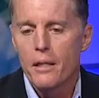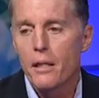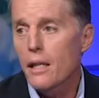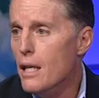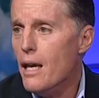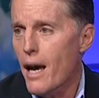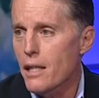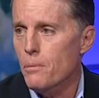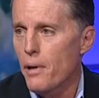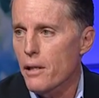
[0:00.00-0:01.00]
The key
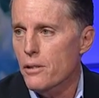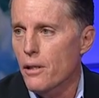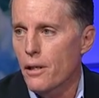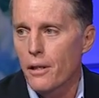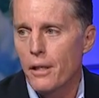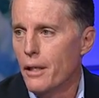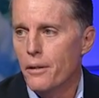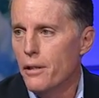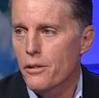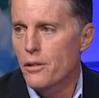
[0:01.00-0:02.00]
aspects are
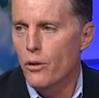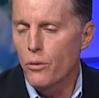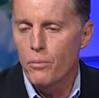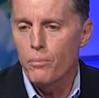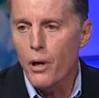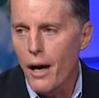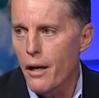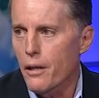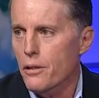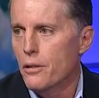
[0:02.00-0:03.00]
there's no
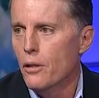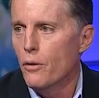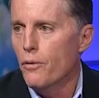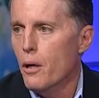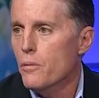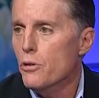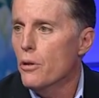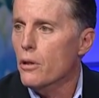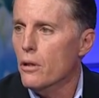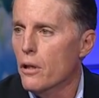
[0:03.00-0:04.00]
product, no
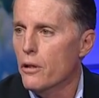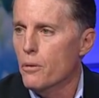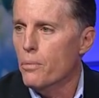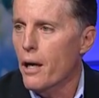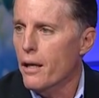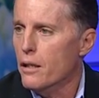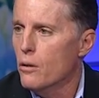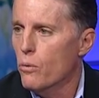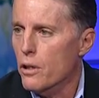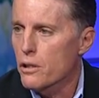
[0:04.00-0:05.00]
pharmaceutical or other product
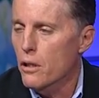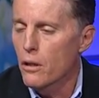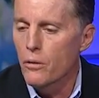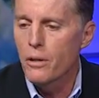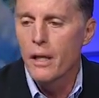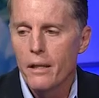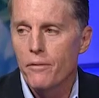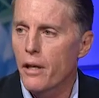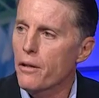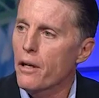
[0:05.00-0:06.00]
that works alone.
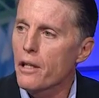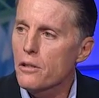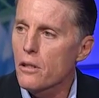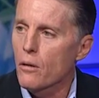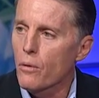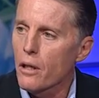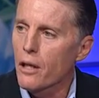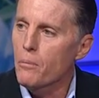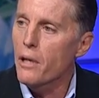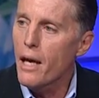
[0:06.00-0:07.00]
Veterinarian's going to work
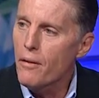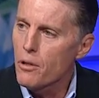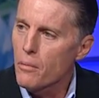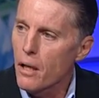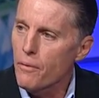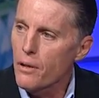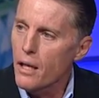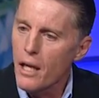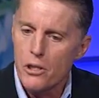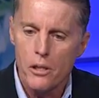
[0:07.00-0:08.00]
on behavior
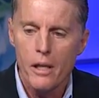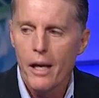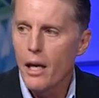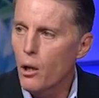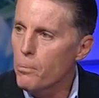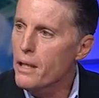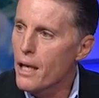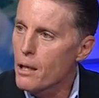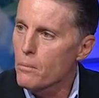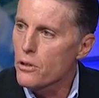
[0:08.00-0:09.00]
modification, helping
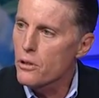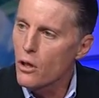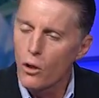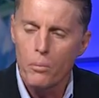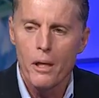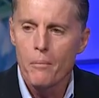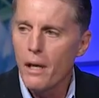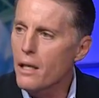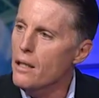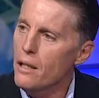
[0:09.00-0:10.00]
animals cope,
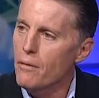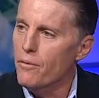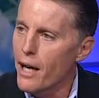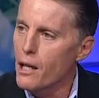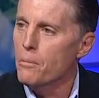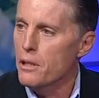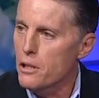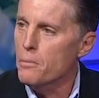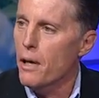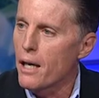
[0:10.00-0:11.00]
making the environment
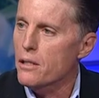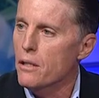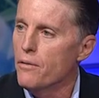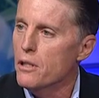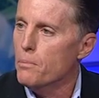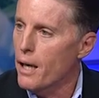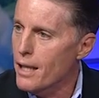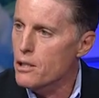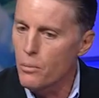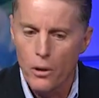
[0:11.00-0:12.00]
as positive as
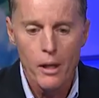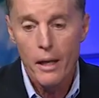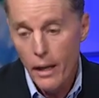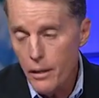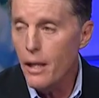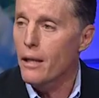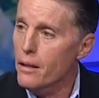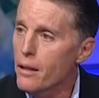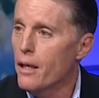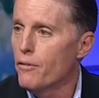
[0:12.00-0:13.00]
possible, and
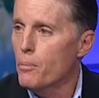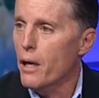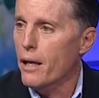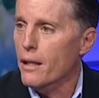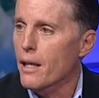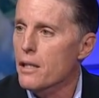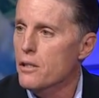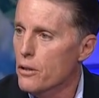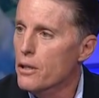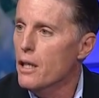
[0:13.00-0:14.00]
then if a product like
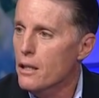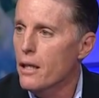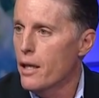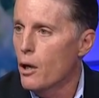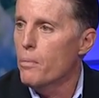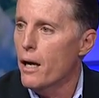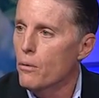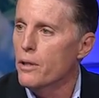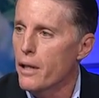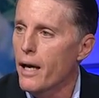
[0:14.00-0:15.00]
Zylkene can help out
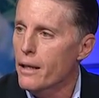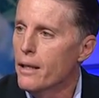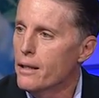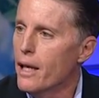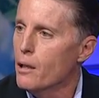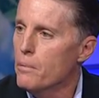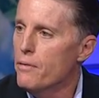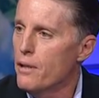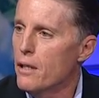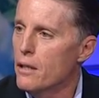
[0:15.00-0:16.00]
with that, that'll be
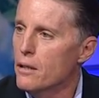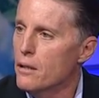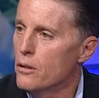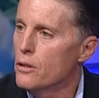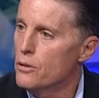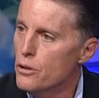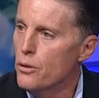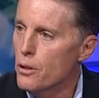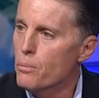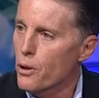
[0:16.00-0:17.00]
fit into
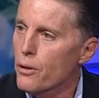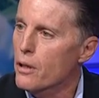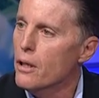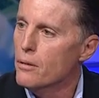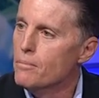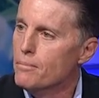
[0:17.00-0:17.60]
to the protocol.